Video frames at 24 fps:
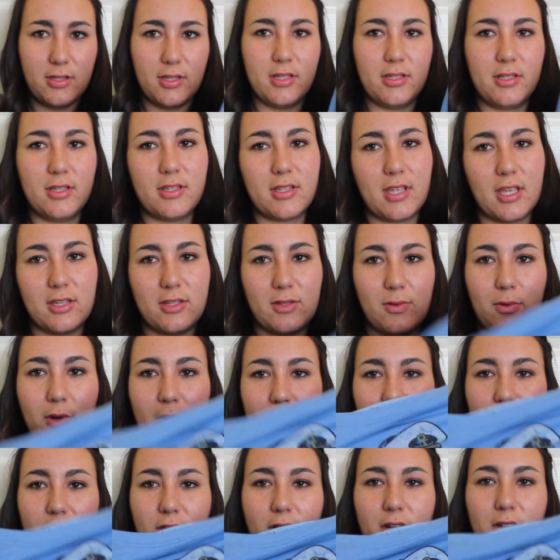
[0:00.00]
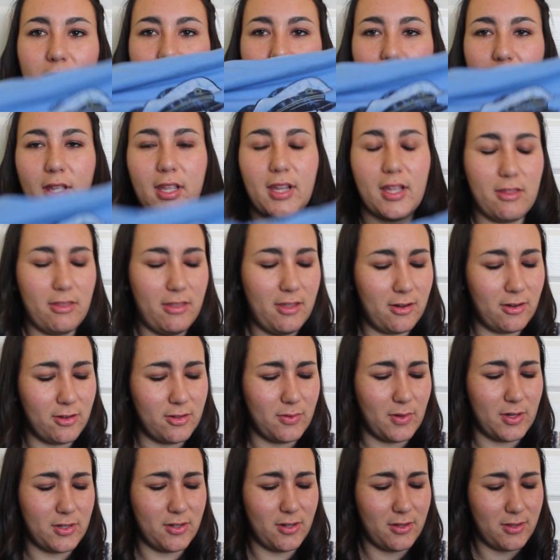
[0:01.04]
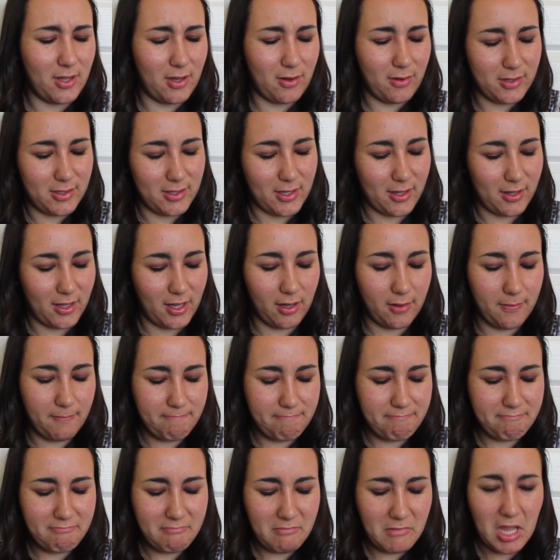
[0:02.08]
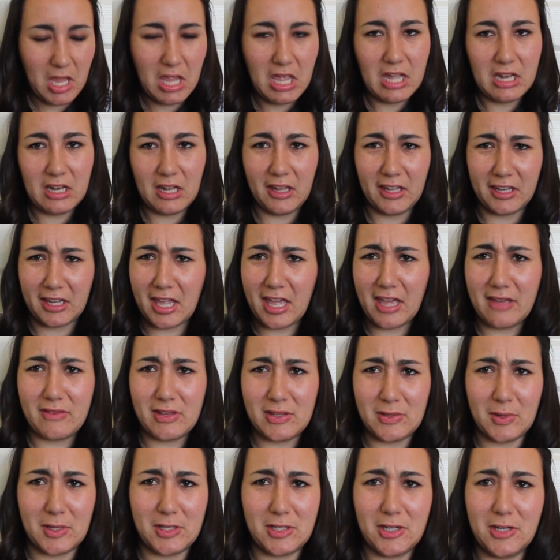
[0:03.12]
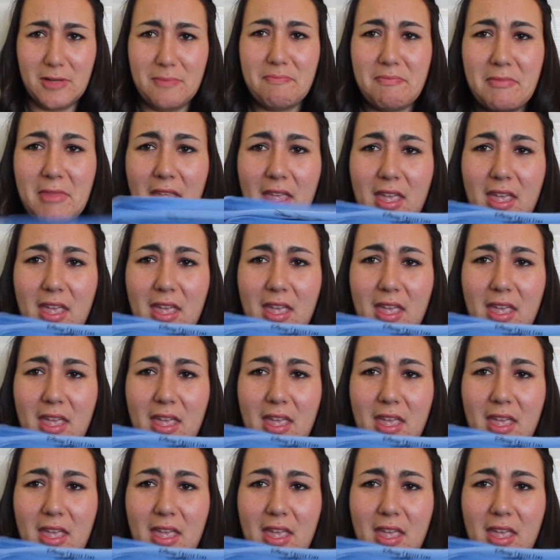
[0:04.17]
This is a sweatshirt, like a thinner sweatshirt though. It's not like a heavy sweatshirt.